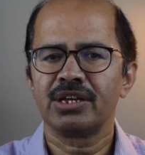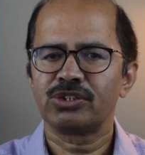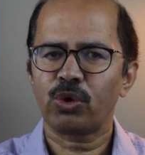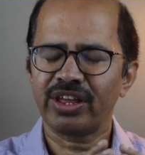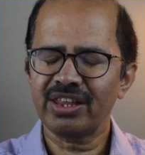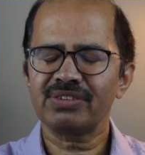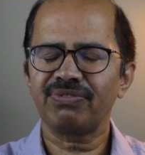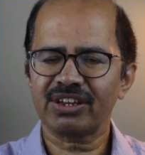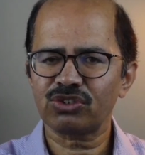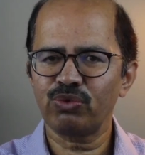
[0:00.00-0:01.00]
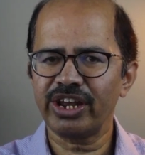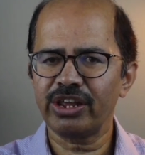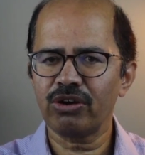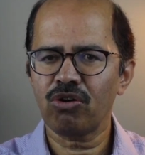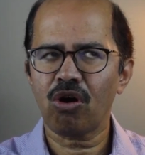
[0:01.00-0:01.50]
So in this first
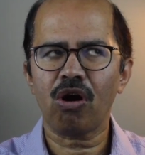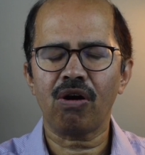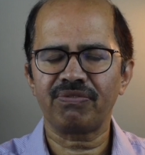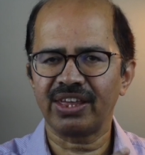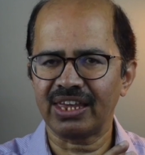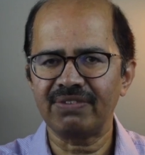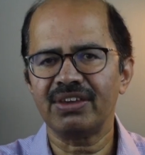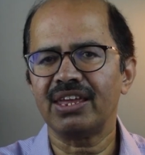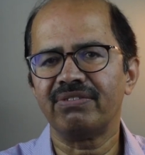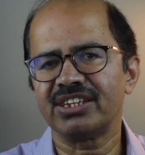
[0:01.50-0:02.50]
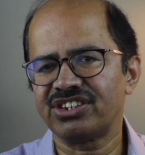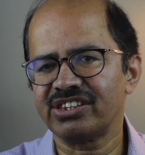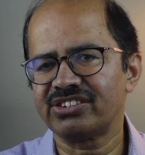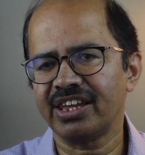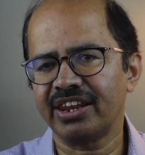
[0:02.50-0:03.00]
video of the EV
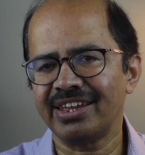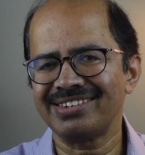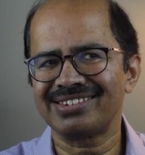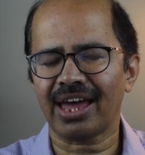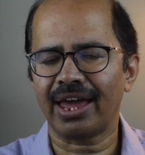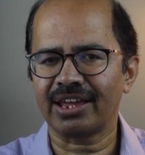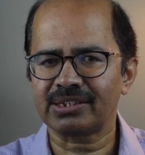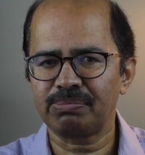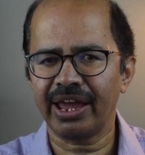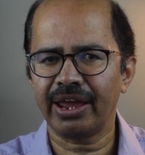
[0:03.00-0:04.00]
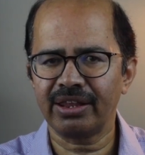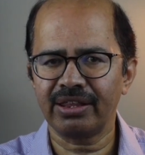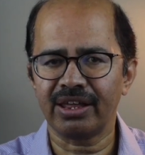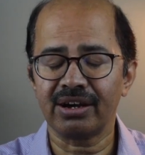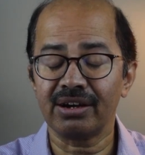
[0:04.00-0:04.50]
investing series, I'll
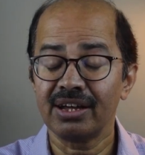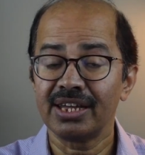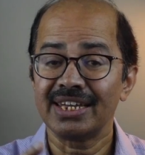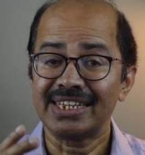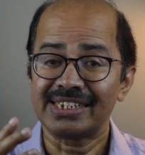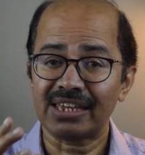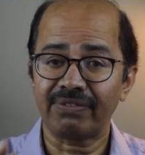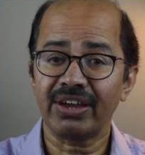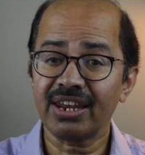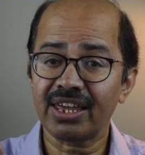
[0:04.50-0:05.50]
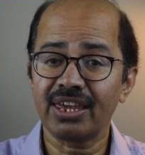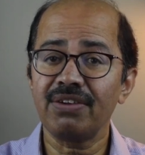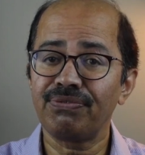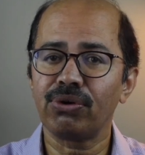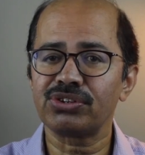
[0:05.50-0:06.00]
explain the 7
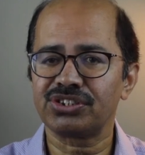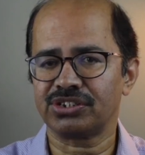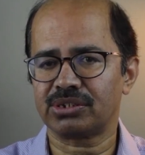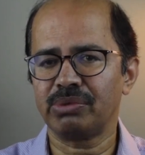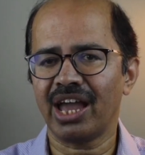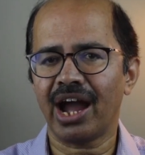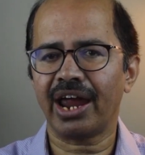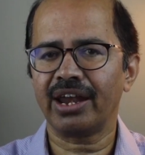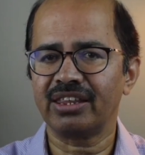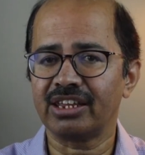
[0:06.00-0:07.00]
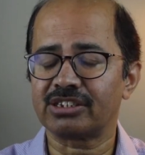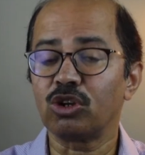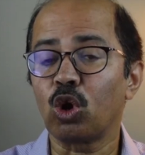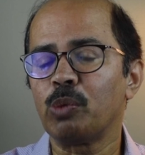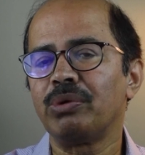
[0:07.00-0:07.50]
key forces behind this
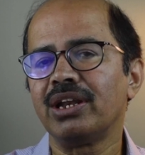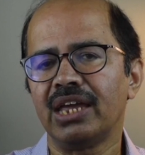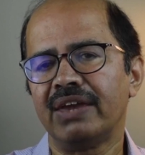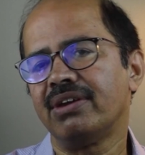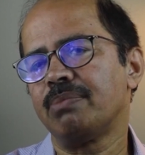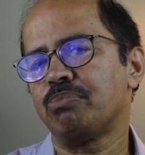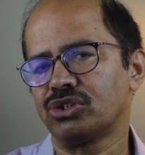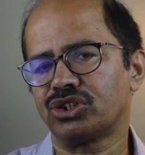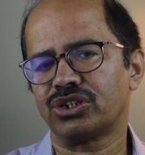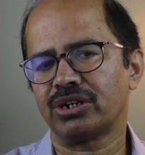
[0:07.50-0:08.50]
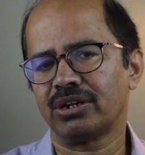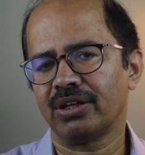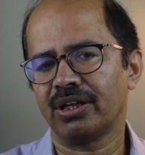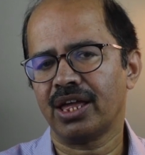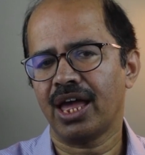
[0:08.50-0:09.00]
global EV push
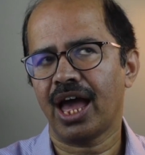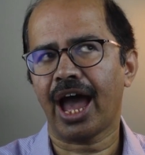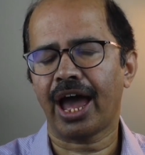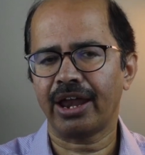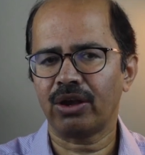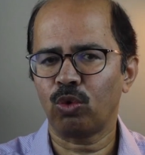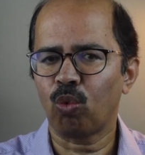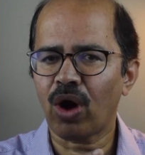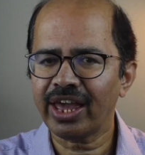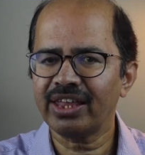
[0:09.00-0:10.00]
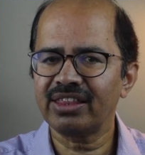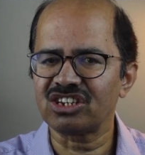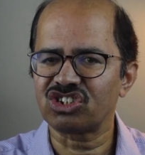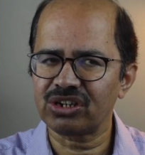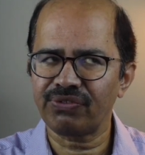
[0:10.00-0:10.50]
and why
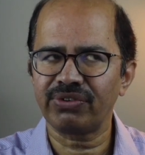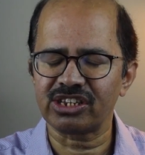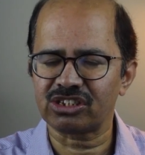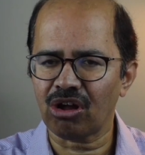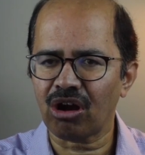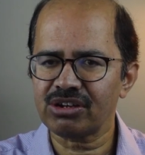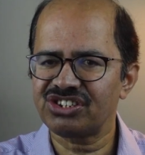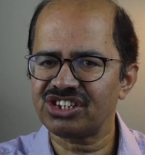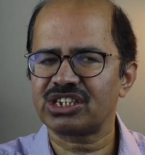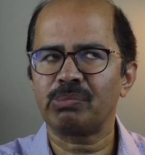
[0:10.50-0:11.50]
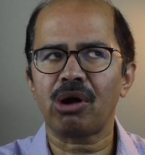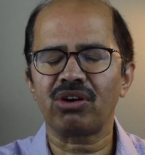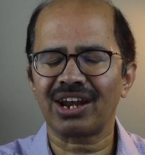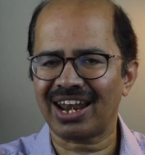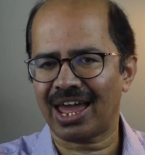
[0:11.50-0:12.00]
this shift is not just
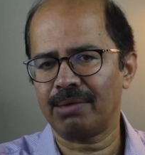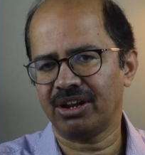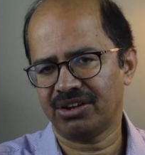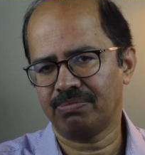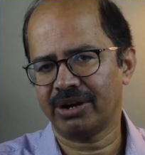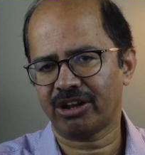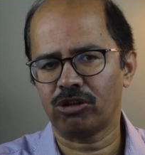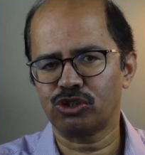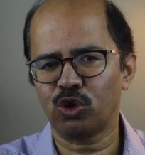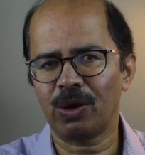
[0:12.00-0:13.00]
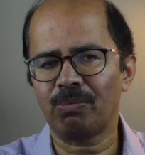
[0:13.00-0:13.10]
about climate but also